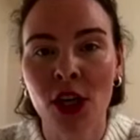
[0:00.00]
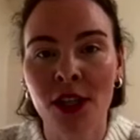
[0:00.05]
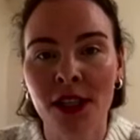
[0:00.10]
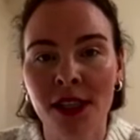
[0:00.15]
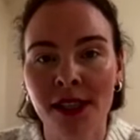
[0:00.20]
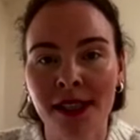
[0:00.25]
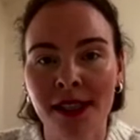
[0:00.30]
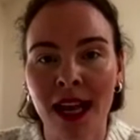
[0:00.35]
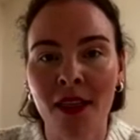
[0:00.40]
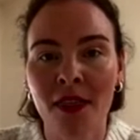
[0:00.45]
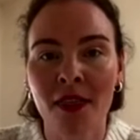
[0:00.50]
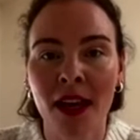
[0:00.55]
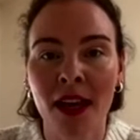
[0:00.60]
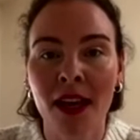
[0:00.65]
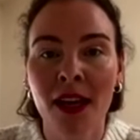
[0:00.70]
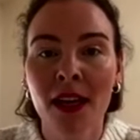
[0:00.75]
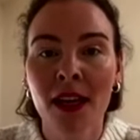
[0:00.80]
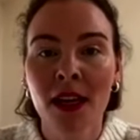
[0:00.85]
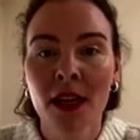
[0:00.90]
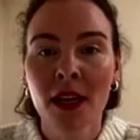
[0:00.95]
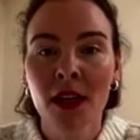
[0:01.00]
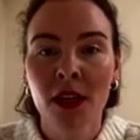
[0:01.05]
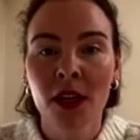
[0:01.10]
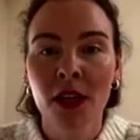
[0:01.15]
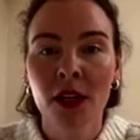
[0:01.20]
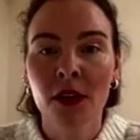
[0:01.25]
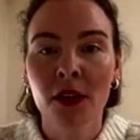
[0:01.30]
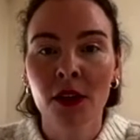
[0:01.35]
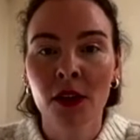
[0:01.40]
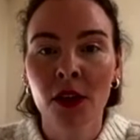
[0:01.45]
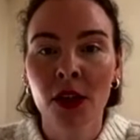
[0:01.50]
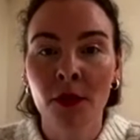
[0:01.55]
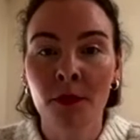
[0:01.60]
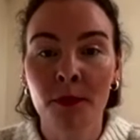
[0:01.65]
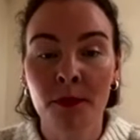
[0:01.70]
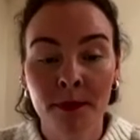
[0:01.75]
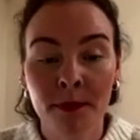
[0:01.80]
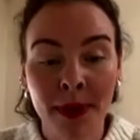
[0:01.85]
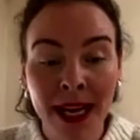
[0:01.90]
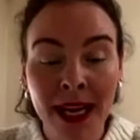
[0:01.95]
to understand that, you
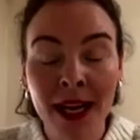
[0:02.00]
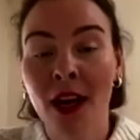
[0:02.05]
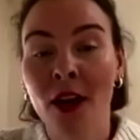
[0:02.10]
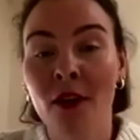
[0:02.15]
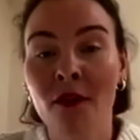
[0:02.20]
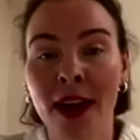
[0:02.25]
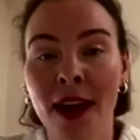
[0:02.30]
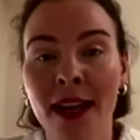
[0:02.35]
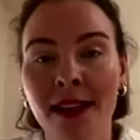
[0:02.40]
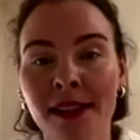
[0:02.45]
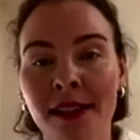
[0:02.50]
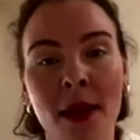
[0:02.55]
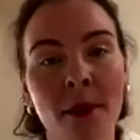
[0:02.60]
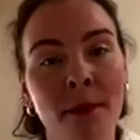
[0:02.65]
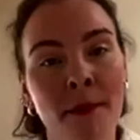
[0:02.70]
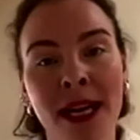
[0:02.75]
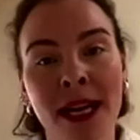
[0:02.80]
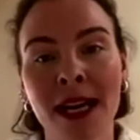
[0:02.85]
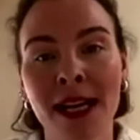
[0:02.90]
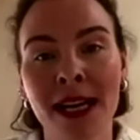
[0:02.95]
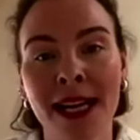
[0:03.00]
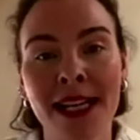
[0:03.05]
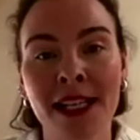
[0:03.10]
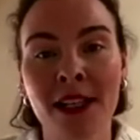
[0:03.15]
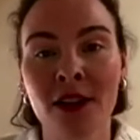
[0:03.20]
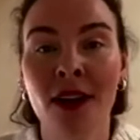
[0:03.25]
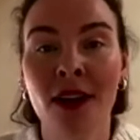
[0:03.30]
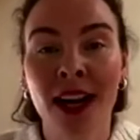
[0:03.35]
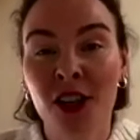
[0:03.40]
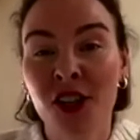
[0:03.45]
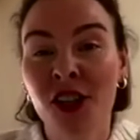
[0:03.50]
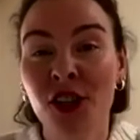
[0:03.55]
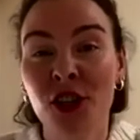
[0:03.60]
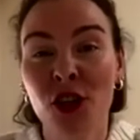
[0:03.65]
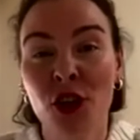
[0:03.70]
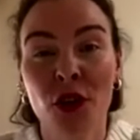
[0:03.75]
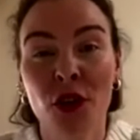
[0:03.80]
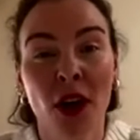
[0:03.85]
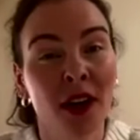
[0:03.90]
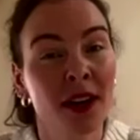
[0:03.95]
know, being a conveyancer and being a leader are actually
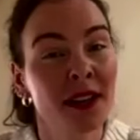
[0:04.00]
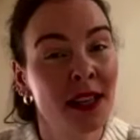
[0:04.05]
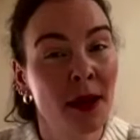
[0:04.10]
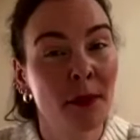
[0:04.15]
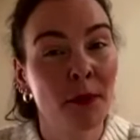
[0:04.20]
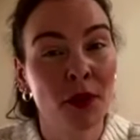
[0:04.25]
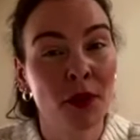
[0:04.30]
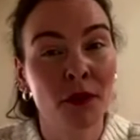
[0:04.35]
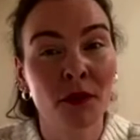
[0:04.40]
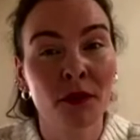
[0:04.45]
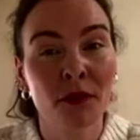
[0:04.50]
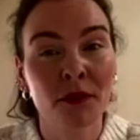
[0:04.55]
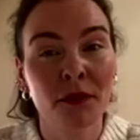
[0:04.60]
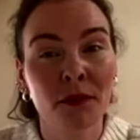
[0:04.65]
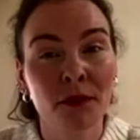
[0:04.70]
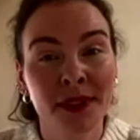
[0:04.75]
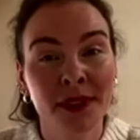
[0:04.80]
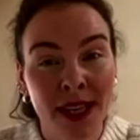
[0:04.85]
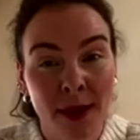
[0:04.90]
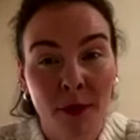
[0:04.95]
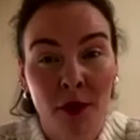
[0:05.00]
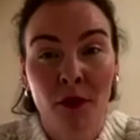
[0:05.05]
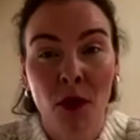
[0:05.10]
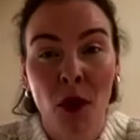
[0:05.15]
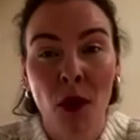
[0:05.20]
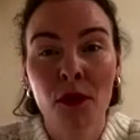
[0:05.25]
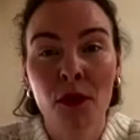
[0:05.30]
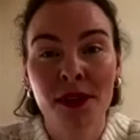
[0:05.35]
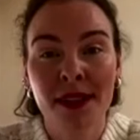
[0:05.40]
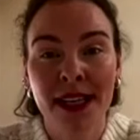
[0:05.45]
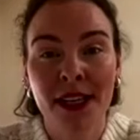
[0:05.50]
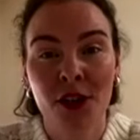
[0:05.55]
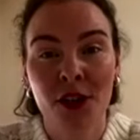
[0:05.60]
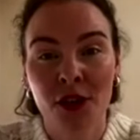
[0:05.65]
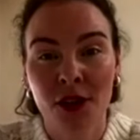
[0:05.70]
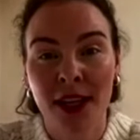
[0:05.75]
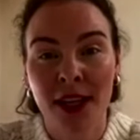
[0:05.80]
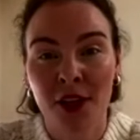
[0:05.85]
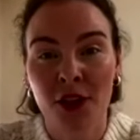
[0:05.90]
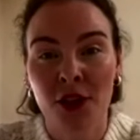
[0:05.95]
two kind of separate roles.
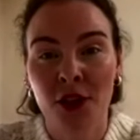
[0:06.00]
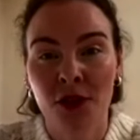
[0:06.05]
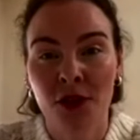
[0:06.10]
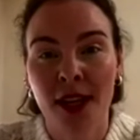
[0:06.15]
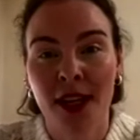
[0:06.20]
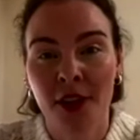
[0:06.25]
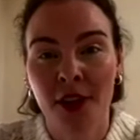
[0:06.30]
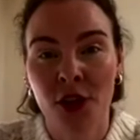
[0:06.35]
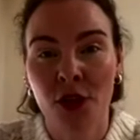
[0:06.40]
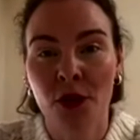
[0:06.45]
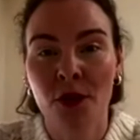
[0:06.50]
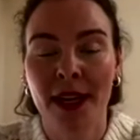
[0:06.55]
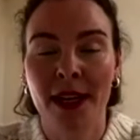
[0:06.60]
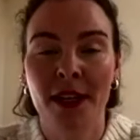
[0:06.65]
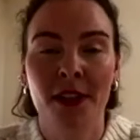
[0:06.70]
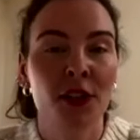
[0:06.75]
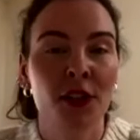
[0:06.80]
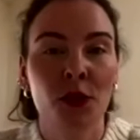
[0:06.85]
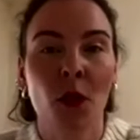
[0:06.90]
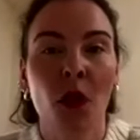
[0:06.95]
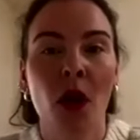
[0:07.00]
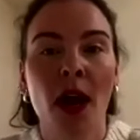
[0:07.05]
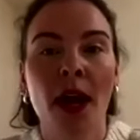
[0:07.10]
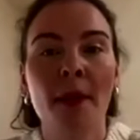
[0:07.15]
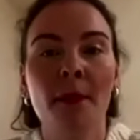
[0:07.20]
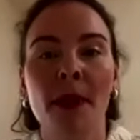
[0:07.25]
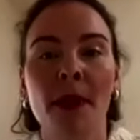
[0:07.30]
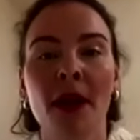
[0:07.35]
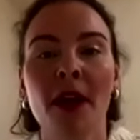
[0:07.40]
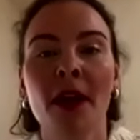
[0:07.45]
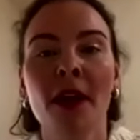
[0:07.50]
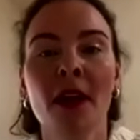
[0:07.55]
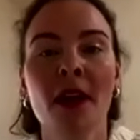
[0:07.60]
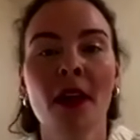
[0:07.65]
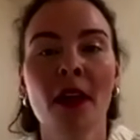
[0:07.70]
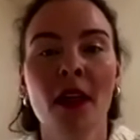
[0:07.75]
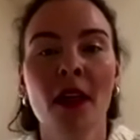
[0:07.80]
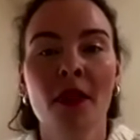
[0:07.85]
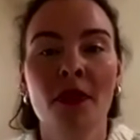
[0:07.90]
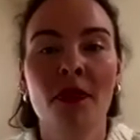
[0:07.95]
They do intertwine, but
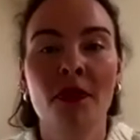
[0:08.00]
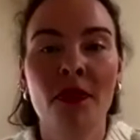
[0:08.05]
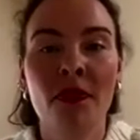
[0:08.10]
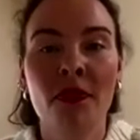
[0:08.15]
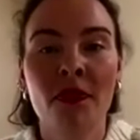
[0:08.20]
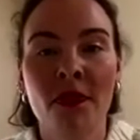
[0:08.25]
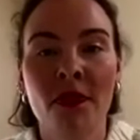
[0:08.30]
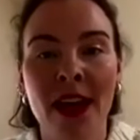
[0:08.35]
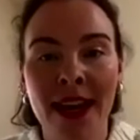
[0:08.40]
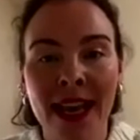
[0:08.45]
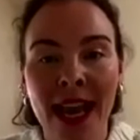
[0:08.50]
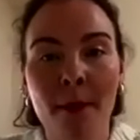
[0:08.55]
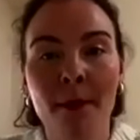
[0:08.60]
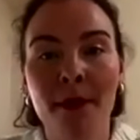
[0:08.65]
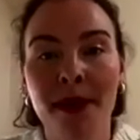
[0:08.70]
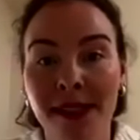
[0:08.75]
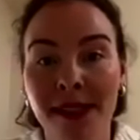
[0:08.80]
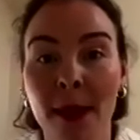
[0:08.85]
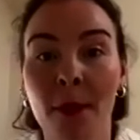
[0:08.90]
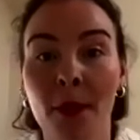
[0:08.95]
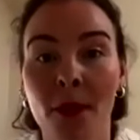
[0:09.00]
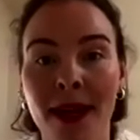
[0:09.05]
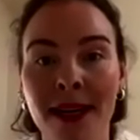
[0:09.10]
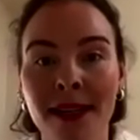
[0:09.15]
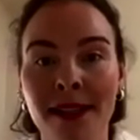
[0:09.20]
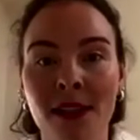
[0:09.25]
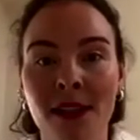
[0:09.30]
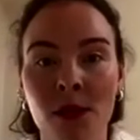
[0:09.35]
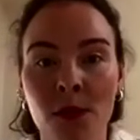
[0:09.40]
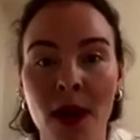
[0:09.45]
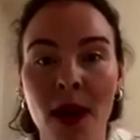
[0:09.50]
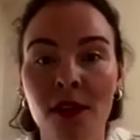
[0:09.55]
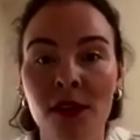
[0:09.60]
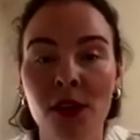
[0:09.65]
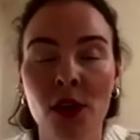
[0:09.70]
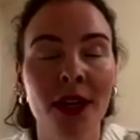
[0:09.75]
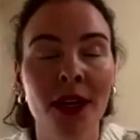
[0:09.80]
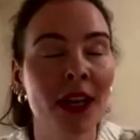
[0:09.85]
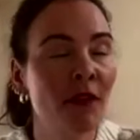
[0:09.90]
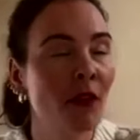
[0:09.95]
they can be separated as well.
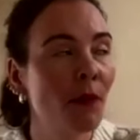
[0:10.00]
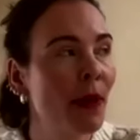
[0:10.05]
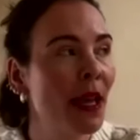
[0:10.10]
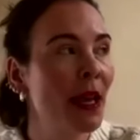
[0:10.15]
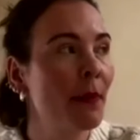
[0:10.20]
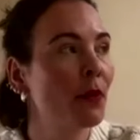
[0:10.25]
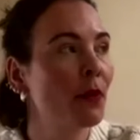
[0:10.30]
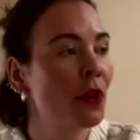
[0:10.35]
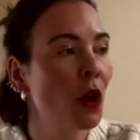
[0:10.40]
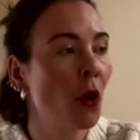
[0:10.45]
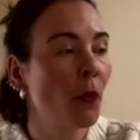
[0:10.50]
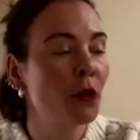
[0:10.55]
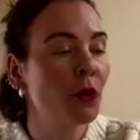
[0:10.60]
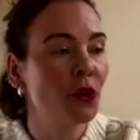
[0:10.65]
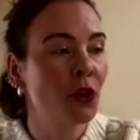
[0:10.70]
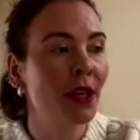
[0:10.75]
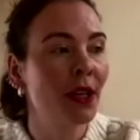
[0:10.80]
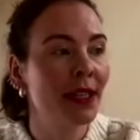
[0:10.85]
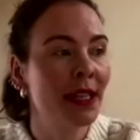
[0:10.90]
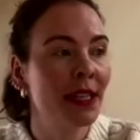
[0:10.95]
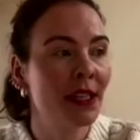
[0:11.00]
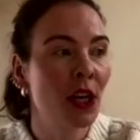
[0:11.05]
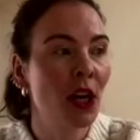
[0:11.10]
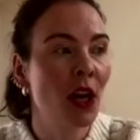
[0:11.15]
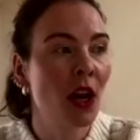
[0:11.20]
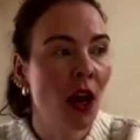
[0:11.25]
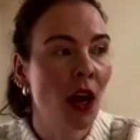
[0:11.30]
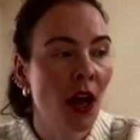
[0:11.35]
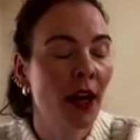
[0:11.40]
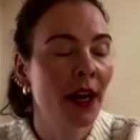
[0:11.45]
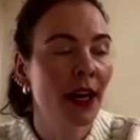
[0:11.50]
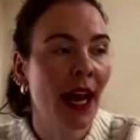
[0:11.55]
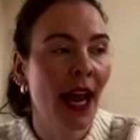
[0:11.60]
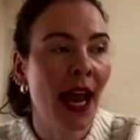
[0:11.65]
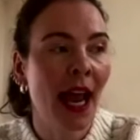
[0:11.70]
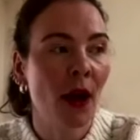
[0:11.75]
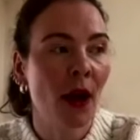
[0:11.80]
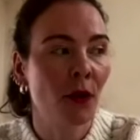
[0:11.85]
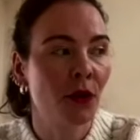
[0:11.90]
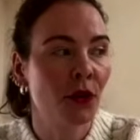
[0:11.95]
So giving people the opportunity to learn
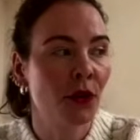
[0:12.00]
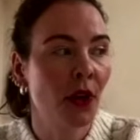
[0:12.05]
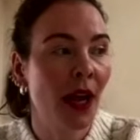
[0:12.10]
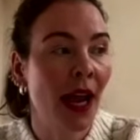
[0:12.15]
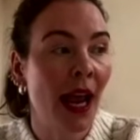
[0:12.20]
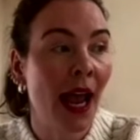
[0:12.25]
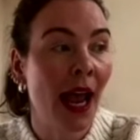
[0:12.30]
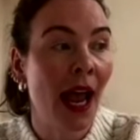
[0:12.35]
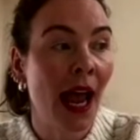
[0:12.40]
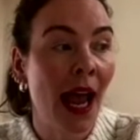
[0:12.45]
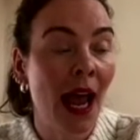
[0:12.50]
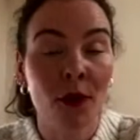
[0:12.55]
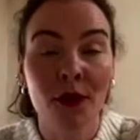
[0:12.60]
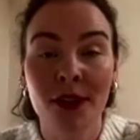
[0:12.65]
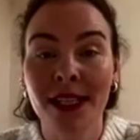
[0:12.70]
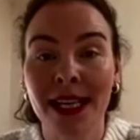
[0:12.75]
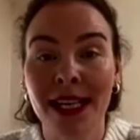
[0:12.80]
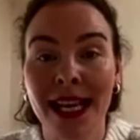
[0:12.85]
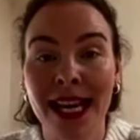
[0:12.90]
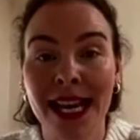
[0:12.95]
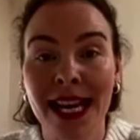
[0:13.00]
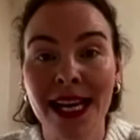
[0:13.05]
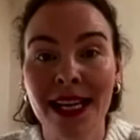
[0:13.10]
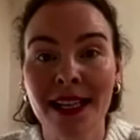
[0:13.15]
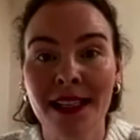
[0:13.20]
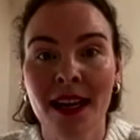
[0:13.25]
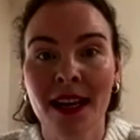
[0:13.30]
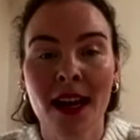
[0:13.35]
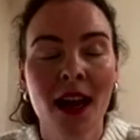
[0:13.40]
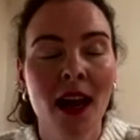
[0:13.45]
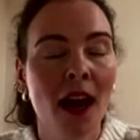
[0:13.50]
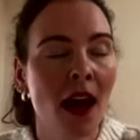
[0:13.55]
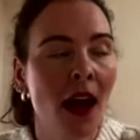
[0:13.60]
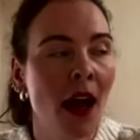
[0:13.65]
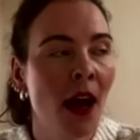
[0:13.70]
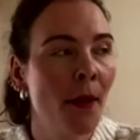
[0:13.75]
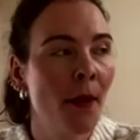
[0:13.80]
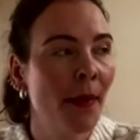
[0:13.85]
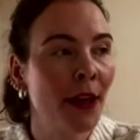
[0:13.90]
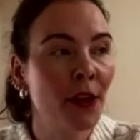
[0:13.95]
how to lead,
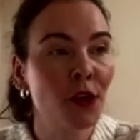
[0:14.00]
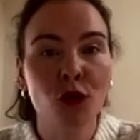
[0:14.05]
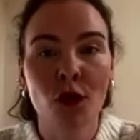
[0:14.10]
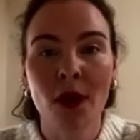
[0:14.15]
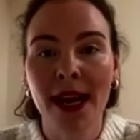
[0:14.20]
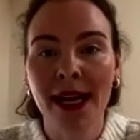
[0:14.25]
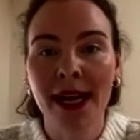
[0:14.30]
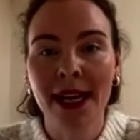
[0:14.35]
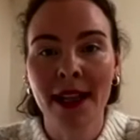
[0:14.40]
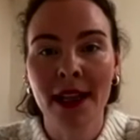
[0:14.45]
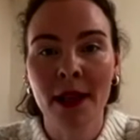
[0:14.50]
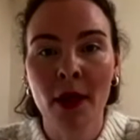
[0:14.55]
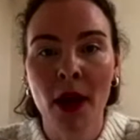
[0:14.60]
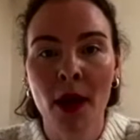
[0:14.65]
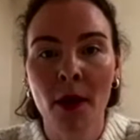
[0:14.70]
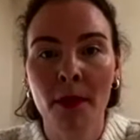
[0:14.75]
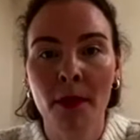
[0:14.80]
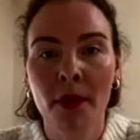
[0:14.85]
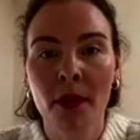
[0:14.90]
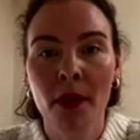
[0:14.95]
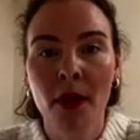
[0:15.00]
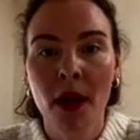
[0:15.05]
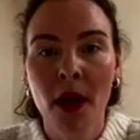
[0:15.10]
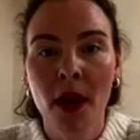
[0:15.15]
and training them up